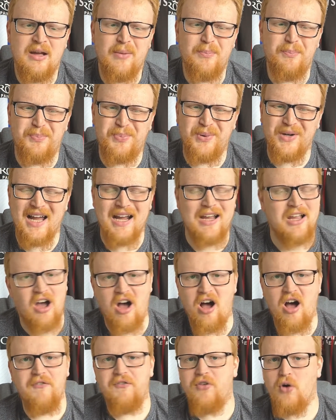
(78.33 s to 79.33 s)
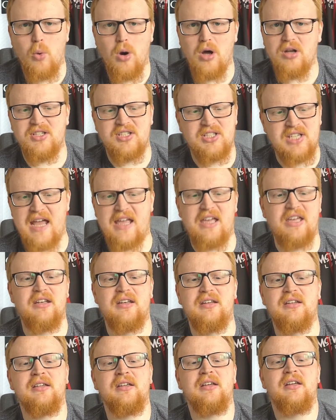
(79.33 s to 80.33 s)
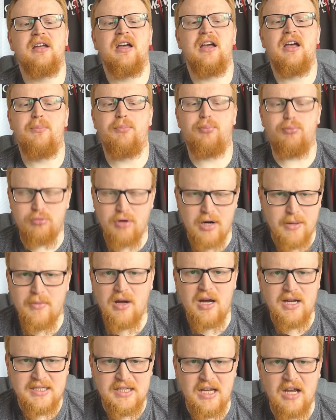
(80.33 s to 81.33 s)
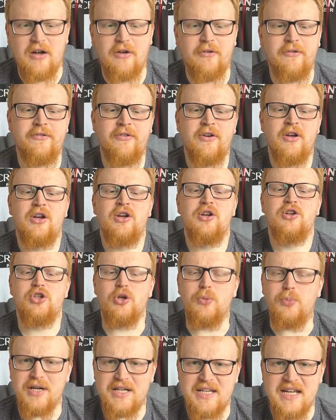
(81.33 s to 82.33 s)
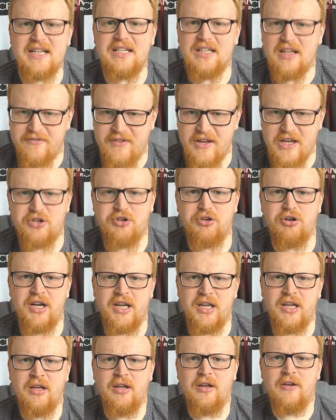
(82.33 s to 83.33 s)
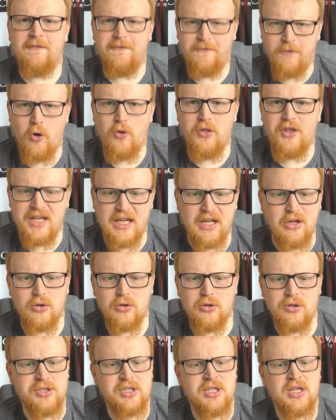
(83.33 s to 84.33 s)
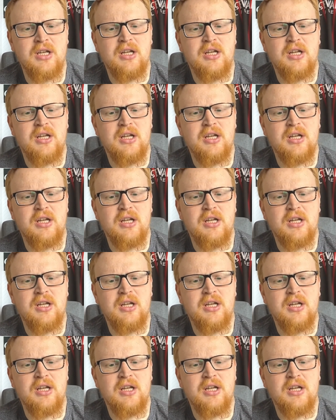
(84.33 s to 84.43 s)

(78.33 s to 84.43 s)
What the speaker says: But I can't for 1 second bring myself to predict a victory for the Dingles.